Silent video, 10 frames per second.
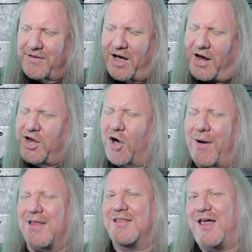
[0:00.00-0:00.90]
I know
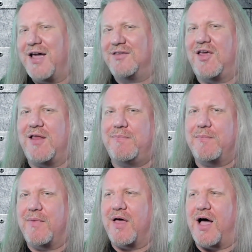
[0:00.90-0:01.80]
I liked it.
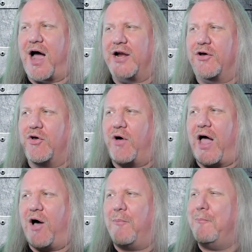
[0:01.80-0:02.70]
I don't know
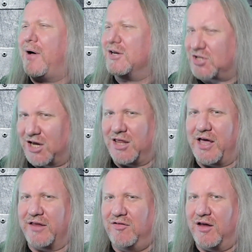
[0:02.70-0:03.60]
how much I
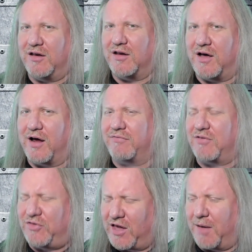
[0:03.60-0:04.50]
liked it. I'm going to
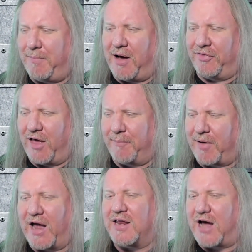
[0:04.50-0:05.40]
have to think about that, but
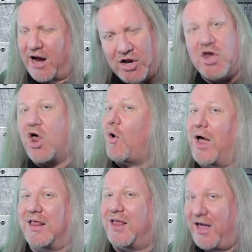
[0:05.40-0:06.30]
I, I know
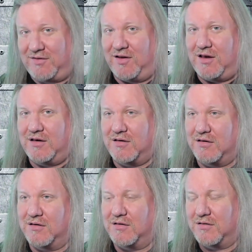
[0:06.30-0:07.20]
I liked it.
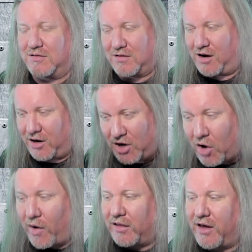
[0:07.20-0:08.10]
I
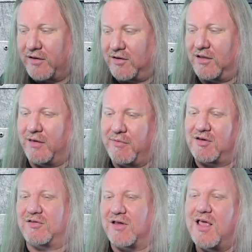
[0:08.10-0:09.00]
know I liked it. Let me
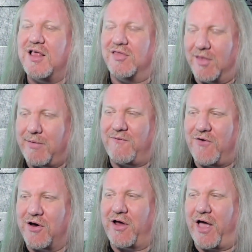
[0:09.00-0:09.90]
just, let me
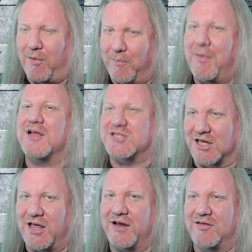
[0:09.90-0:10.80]
figure out how much I
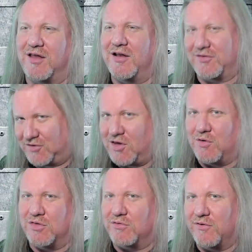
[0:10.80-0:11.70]
liked it, and I'll see
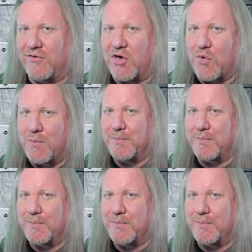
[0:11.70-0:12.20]
you in the review.